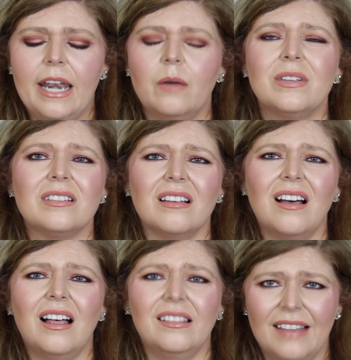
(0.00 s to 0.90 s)
and it was
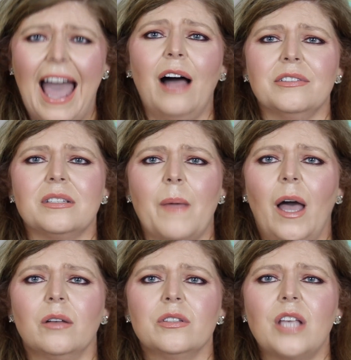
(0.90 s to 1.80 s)
a loud
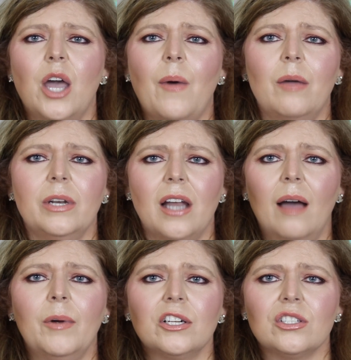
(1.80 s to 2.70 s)
smell, so I would
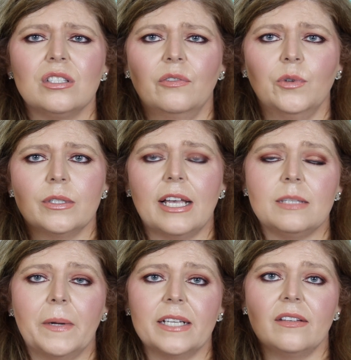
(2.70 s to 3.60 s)
not purchase the full
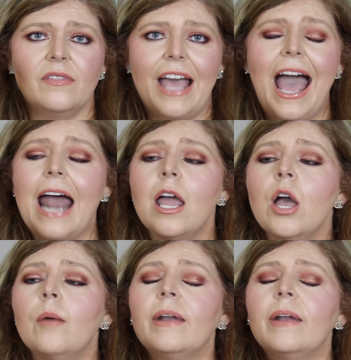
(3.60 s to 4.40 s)
size because of that,